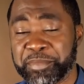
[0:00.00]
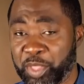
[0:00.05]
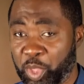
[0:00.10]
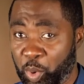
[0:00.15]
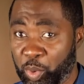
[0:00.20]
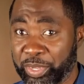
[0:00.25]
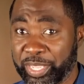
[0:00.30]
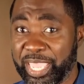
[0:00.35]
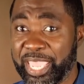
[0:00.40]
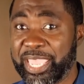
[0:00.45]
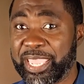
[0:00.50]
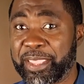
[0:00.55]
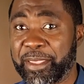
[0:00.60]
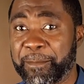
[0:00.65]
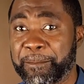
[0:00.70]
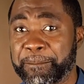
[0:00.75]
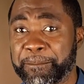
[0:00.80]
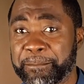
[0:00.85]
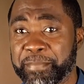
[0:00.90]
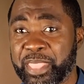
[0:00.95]
"Okay,
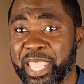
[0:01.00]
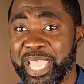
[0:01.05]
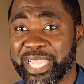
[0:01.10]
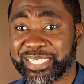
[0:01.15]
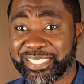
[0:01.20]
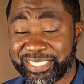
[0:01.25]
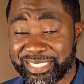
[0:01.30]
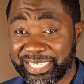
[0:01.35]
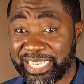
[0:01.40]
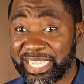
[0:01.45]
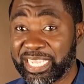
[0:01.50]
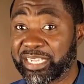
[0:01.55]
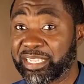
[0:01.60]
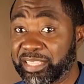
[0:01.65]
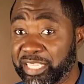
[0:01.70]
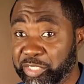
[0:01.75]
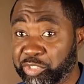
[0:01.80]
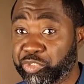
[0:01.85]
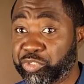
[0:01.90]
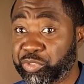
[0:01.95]
tell
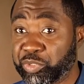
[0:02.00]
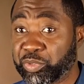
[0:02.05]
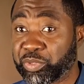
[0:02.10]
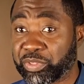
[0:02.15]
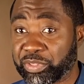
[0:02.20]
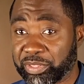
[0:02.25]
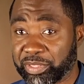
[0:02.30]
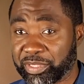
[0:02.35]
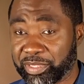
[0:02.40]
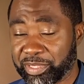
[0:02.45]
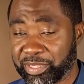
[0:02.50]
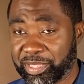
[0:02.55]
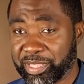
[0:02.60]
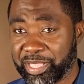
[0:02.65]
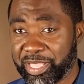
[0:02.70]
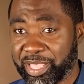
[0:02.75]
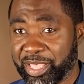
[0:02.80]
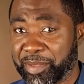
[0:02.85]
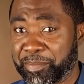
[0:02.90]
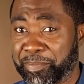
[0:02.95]
the truth,
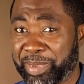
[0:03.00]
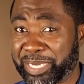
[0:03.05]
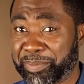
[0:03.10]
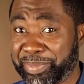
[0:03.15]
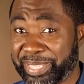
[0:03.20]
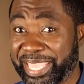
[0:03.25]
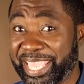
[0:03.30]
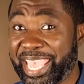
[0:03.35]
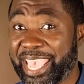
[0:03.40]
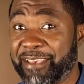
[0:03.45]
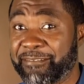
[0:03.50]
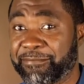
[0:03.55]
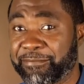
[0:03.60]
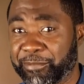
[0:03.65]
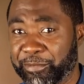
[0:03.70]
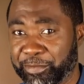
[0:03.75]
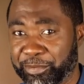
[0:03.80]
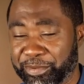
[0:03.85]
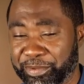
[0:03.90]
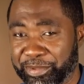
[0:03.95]
but be
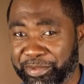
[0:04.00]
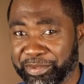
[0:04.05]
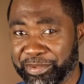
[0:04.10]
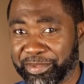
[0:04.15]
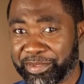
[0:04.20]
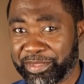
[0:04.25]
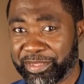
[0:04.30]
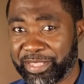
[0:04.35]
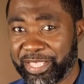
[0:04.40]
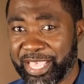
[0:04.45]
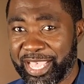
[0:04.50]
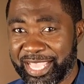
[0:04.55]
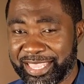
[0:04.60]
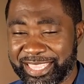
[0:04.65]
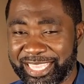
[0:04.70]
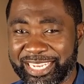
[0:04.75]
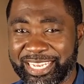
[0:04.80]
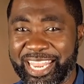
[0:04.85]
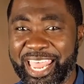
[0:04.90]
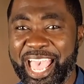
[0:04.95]
careful. The
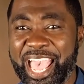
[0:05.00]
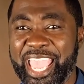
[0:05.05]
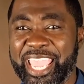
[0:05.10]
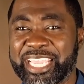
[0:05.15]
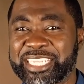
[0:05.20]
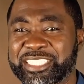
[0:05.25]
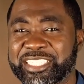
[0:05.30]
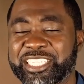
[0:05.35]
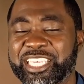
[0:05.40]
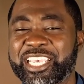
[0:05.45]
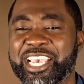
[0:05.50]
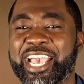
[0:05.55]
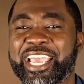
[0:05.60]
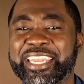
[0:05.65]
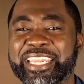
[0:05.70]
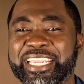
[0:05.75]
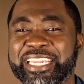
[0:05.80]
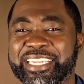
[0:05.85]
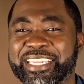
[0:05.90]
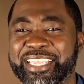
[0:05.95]
lie is
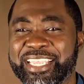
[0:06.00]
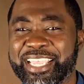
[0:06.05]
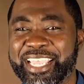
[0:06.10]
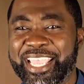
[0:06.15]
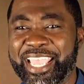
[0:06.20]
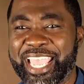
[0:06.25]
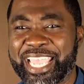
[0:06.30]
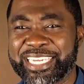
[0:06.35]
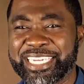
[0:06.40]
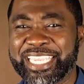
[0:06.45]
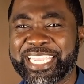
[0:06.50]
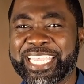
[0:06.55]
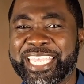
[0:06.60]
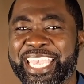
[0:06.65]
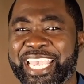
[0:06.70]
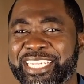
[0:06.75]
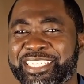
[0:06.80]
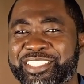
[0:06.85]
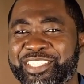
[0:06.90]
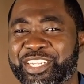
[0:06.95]
cunning and it
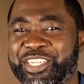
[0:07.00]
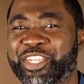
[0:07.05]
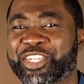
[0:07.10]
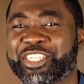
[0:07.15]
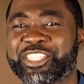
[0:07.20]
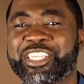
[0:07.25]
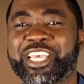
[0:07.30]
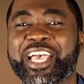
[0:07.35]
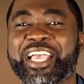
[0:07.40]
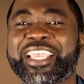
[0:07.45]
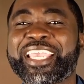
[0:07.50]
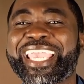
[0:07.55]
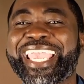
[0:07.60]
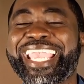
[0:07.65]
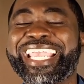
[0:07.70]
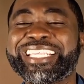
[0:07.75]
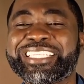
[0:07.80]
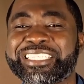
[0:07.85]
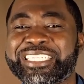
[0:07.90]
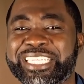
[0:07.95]
gets on your tongue
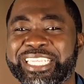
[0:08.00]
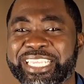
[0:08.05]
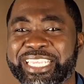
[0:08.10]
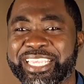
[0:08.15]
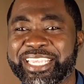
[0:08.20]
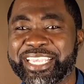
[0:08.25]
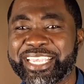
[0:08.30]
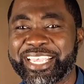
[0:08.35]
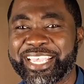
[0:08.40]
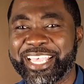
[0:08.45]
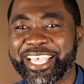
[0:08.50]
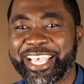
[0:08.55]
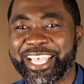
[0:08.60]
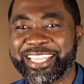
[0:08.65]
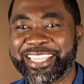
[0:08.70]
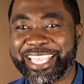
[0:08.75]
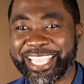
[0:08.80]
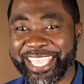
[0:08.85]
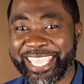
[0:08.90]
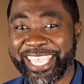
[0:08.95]
easily,"
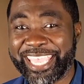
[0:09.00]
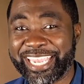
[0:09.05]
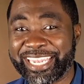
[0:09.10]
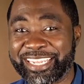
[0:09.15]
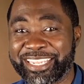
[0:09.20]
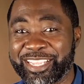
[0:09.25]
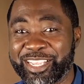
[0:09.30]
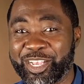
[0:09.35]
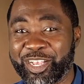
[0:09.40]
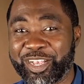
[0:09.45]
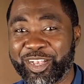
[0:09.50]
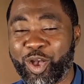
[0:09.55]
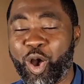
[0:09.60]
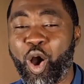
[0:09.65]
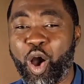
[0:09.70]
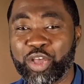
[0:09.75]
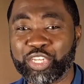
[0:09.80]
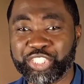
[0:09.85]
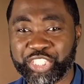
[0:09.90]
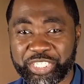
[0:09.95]
the king
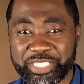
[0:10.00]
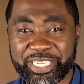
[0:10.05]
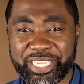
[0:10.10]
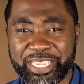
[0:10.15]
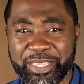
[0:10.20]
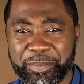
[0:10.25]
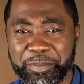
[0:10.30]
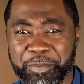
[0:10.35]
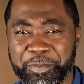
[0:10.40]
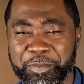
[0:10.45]
cautioned him.